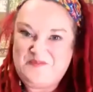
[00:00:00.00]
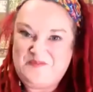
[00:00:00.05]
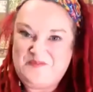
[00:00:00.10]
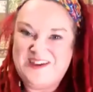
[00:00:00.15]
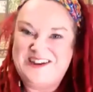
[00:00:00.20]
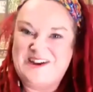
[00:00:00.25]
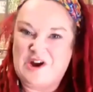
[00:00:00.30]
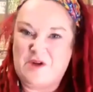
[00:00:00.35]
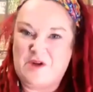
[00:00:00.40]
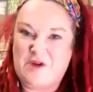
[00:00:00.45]

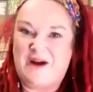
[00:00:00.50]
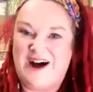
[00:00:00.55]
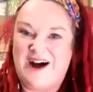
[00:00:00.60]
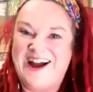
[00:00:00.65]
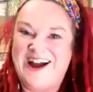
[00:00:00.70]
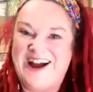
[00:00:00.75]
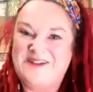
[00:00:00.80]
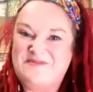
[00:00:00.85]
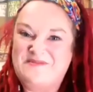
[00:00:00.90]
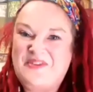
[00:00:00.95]

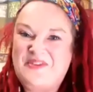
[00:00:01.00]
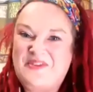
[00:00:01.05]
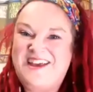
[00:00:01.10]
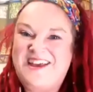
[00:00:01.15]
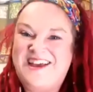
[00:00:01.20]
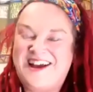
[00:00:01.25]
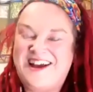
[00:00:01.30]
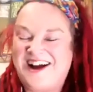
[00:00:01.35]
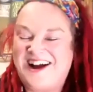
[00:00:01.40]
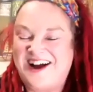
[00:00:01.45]
nearby.
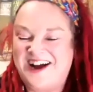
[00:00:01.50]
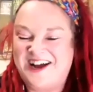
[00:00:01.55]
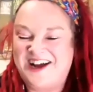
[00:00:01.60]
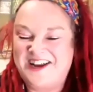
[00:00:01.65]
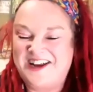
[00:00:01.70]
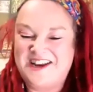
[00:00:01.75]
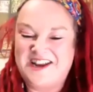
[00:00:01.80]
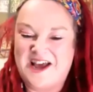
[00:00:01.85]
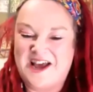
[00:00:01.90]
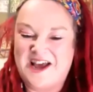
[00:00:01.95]

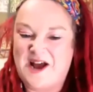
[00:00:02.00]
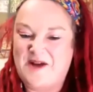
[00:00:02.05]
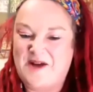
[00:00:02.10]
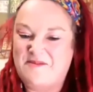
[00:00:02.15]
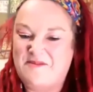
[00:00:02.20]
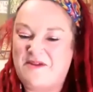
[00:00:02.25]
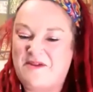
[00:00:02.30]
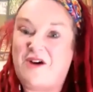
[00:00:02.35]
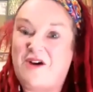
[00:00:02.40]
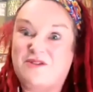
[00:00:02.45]
And
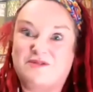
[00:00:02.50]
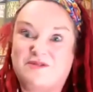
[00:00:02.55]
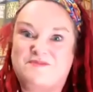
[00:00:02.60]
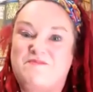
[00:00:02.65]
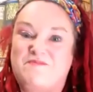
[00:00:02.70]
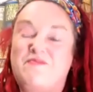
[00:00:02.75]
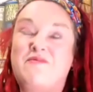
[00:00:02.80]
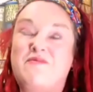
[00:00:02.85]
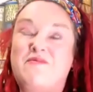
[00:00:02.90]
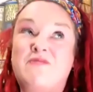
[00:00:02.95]
it was
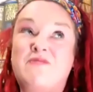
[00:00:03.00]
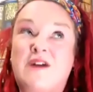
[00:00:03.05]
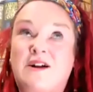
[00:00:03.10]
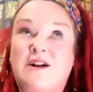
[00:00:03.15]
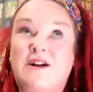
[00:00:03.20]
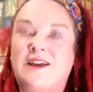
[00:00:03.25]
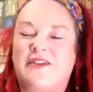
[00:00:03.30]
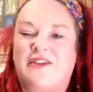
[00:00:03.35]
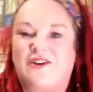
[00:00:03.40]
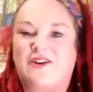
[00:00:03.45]

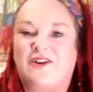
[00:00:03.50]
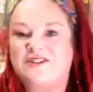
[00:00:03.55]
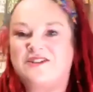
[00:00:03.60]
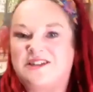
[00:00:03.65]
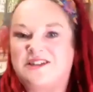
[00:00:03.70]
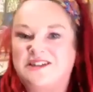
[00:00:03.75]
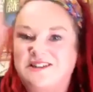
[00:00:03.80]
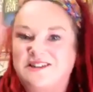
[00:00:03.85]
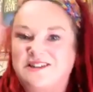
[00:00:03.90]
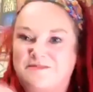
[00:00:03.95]
brilliant. They got
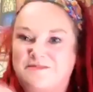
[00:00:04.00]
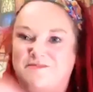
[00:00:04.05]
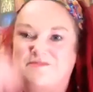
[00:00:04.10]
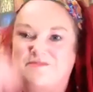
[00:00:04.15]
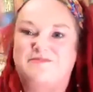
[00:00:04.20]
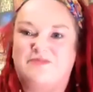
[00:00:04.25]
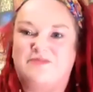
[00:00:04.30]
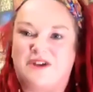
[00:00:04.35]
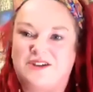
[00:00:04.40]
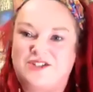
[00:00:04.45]
to
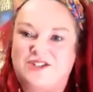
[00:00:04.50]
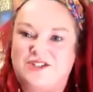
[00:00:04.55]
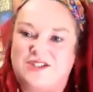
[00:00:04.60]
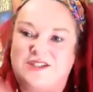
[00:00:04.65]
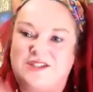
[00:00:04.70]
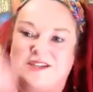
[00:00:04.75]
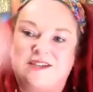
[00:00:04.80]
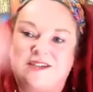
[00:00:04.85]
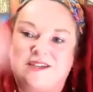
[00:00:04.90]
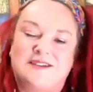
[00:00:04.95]
brush
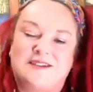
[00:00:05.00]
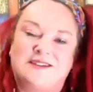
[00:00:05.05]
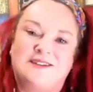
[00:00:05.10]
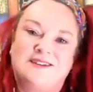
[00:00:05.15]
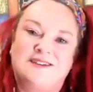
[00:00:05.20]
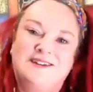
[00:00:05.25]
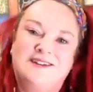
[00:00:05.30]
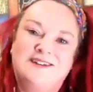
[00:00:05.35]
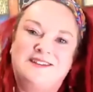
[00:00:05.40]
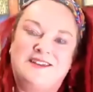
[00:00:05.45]
the
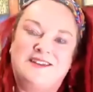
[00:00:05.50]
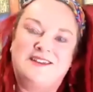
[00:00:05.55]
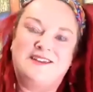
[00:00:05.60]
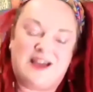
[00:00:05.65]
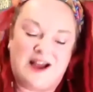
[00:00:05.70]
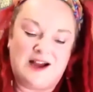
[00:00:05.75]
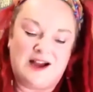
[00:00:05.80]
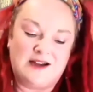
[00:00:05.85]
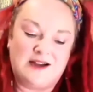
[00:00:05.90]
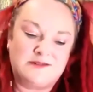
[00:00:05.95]

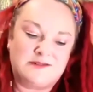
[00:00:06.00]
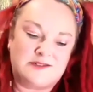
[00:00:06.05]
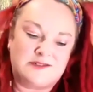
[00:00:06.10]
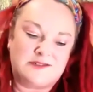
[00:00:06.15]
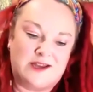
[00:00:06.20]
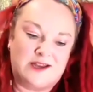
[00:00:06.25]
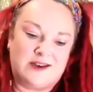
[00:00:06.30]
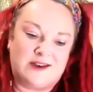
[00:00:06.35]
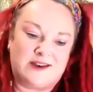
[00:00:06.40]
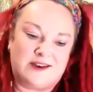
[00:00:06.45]
cows
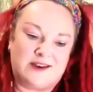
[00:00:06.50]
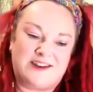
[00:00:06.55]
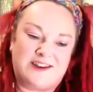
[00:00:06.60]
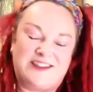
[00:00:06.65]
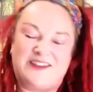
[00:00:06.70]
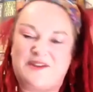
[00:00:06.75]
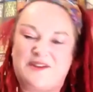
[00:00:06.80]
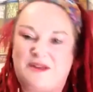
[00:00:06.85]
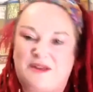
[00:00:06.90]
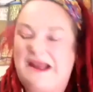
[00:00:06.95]

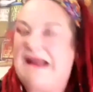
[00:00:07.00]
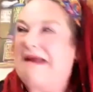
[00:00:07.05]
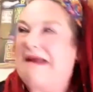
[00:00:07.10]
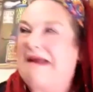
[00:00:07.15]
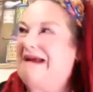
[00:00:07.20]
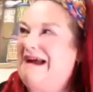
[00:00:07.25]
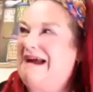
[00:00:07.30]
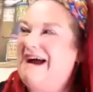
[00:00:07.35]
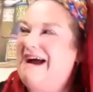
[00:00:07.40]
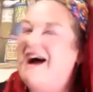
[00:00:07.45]

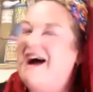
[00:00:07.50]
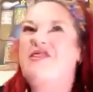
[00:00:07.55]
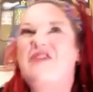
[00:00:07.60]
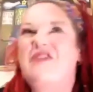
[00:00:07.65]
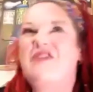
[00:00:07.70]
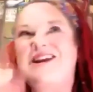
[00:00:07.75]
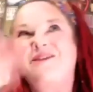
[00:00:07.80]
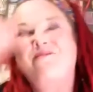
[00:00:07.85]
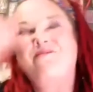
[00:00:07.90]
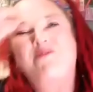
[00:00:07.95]
and
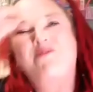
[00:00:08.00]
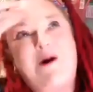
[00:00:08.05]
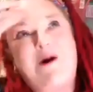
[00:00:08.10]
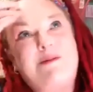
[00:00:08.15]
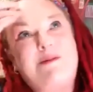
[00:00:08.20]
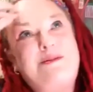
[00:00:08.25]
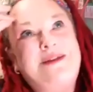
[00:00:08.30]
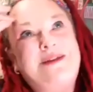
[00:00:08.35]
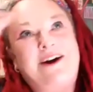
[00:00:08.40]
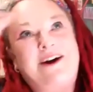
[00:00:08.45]
then
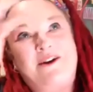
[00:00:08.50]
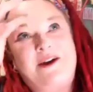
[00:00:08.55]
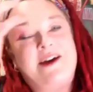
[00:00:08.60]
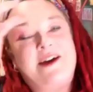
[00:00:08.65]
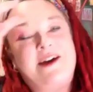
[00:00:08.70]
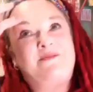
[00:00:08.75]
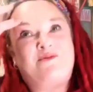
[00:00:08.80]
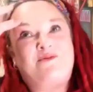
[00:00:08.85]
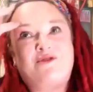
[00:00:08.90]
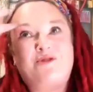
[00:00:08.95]
probably
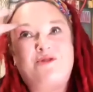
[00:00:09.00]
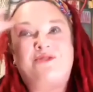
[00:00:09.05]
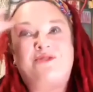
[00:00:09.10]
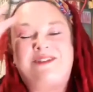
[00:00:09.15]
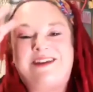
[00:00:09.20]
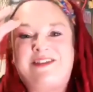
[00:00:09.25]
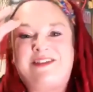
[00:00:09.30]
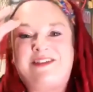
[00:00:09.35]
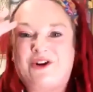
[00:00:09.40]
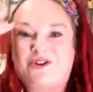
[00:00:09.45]

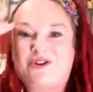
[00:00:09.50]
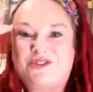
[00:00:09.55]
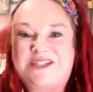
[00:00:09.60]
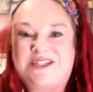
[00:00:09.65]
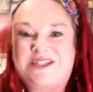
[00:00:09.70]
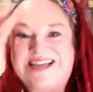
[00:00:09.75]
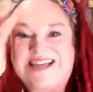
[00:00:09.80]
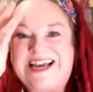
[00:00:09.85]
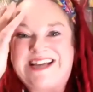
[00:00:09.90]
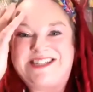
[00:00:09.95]
inappropriately, they got to
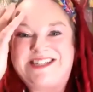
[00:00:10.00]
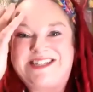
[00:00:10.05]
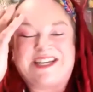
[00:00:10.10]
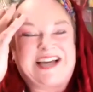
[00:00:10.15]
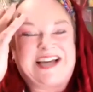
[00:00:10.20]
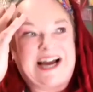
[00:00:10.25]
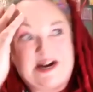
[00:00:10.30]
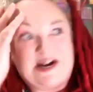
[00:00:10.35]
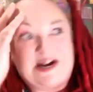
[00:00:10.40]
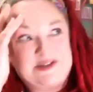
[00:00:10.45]
taste the
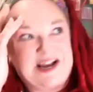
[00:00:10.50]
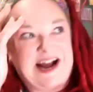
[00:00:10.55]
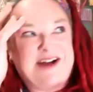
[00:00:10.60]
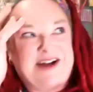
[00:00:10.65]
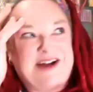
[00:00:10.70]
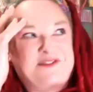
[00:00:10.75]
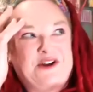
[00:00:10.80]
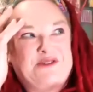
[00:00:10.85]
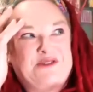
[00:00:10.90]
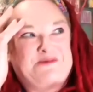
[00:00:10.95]
cows
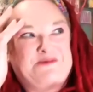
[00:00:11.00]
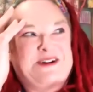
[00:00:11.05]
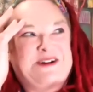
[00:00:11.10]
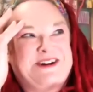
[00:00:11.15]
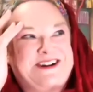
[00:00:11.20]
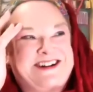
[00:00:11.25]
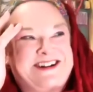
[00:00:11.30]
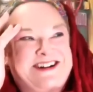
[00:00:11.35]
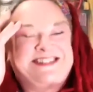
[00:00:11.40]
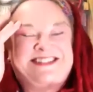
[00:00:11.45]

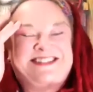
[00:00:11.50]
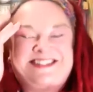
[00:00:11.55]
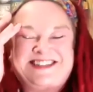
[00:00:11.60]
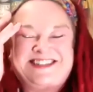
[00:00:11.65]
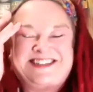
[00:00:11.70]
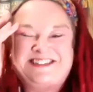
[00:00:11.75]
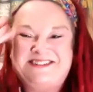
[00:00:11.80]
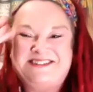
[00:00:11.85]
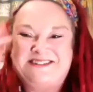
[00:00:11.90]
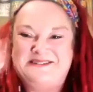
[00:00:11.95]

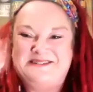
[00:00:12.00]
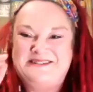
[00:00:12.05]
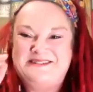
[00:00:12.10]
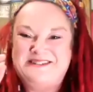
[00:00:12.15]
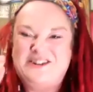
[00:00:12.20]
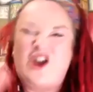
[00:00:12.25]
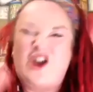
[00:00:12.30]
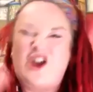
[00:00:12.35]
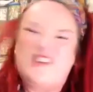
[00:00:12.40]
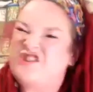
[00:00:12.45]
afterwards.
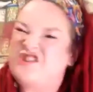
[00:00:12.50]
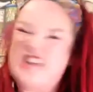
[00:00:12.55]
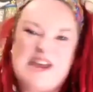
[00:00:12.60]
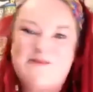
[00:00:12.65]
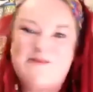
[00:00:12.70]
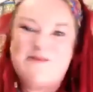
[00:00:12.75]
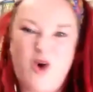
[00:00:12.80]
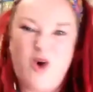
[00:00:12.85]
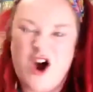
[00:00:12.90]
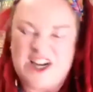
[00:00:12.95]
Not the
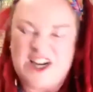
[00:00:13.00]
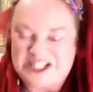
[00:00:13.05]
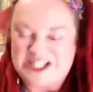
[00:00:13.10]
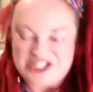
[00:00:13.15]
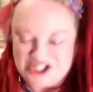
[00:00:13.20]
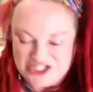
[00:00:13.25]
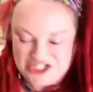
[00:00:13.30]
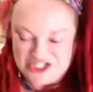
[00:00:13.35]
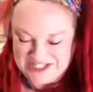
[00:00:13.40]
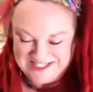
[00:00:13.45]
same
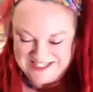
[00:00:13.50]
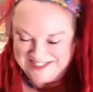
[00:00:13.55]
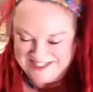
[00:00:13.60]
ones.